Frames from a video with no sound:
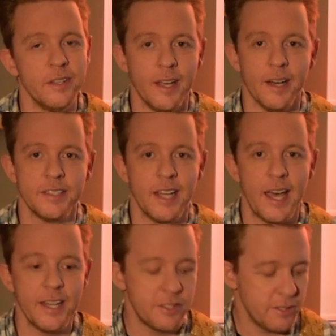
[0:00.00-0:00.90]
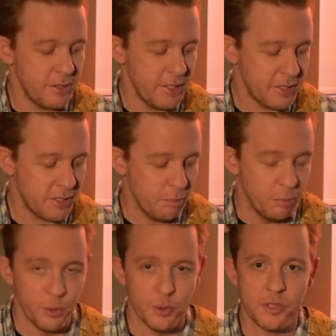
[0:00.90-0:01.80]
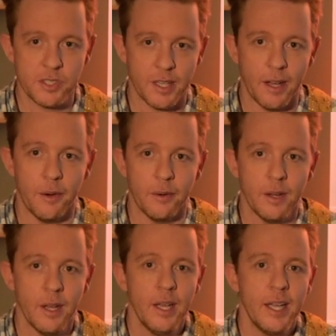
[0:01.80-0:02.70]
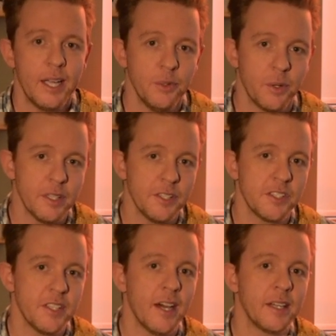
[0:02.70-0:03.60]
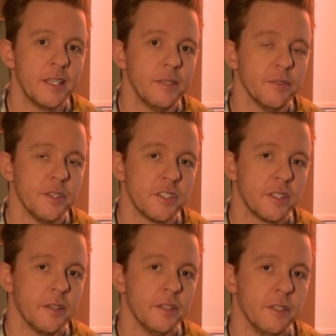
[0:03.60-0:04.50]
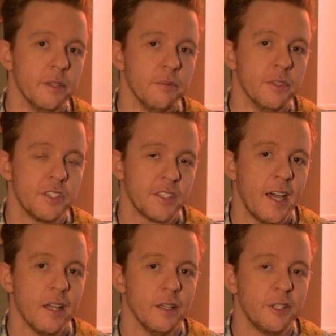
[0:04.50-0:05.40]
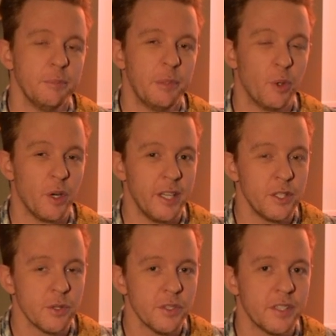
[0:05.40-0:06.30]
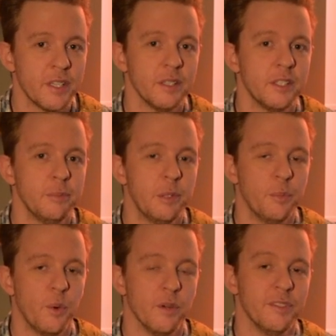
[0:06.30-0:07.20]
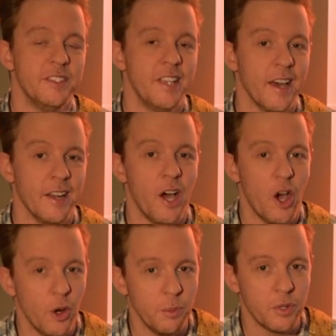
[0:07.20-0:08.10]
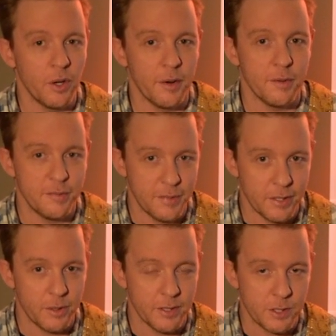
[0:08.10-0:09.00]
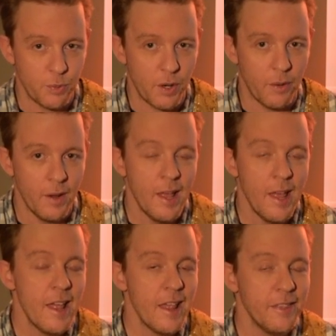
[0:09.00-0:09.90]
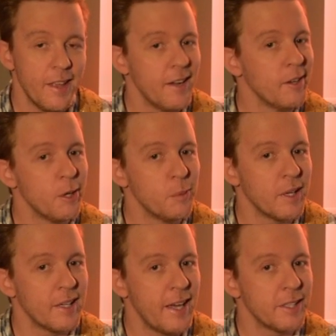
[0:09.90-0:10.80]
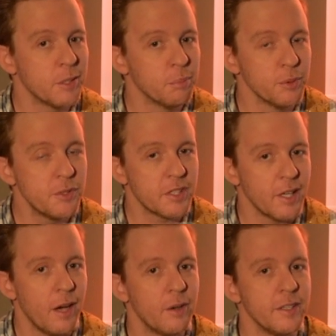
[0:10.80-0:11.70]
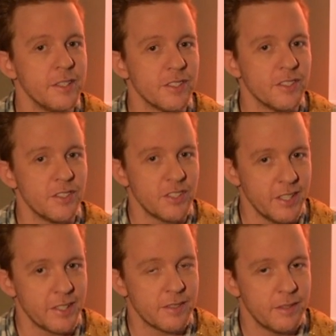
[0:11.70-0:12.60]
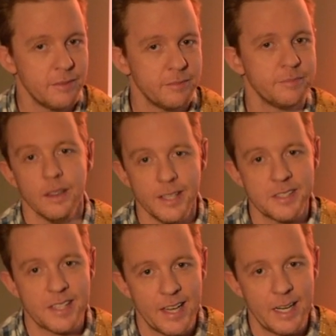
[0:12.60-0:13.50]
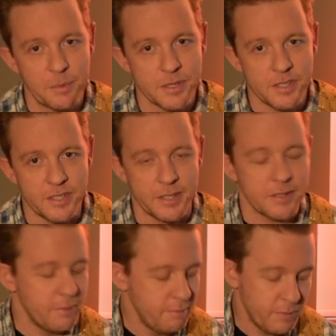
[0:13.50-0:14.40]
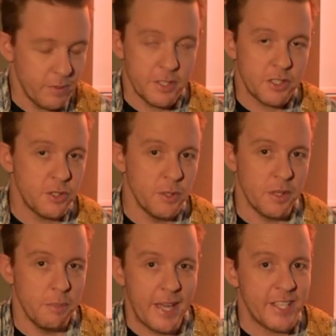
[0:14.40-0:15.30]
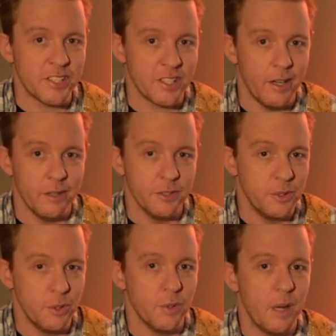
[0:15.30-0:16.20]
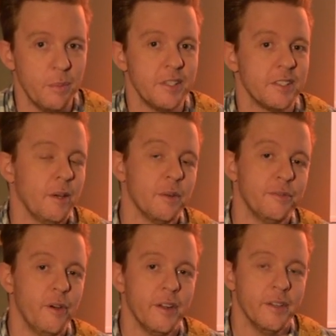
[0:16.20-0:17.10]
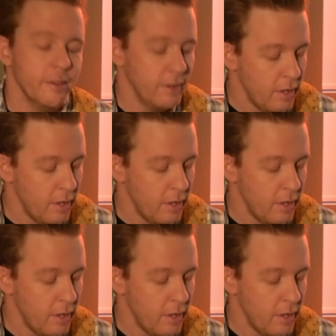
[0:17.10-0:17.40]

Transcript: now to add to this blues scale in order to start giving the scale a little bit more interest and a little bit more of a down-home kind of feel as well. That note we're going to add to the blues scale is the 6th. Let's count up to the 6th. Let's just use the major scale, the do-re-mi scale, to find it.